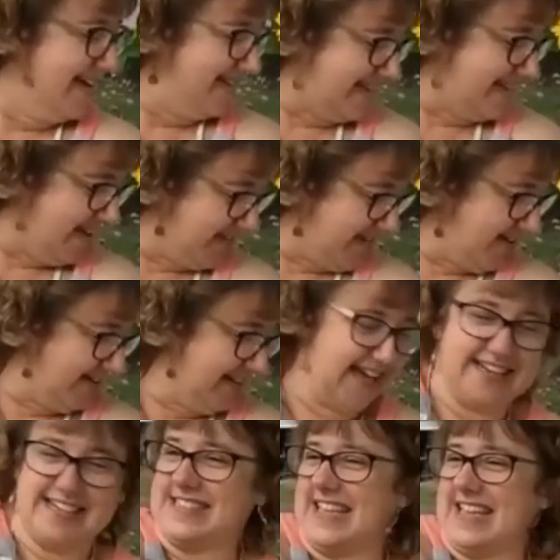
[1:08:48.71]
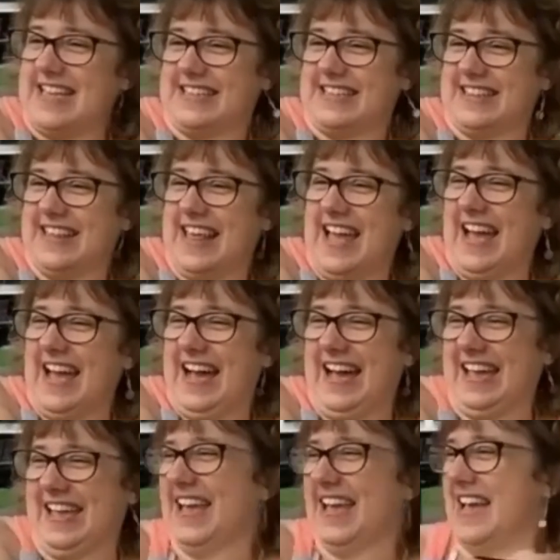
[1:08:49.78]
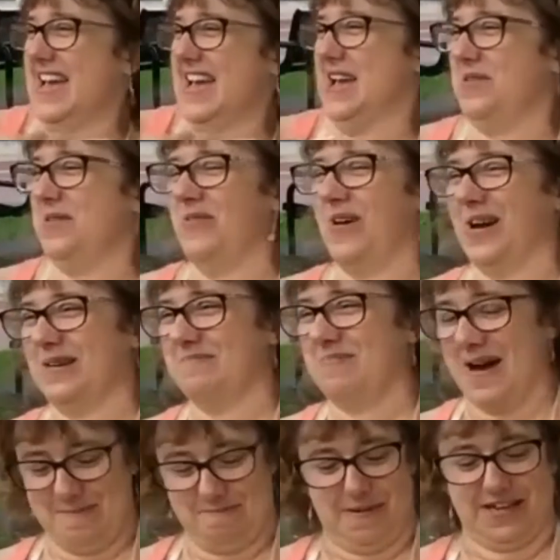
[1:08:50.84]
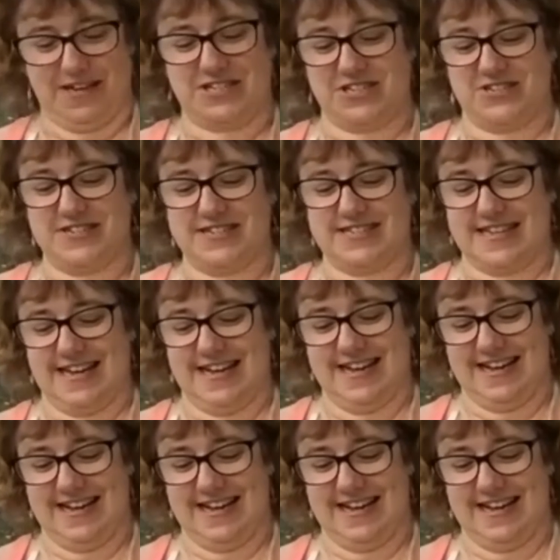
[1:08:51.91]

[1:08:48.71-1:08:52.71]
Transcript: South Carolina sand in one of my pictures.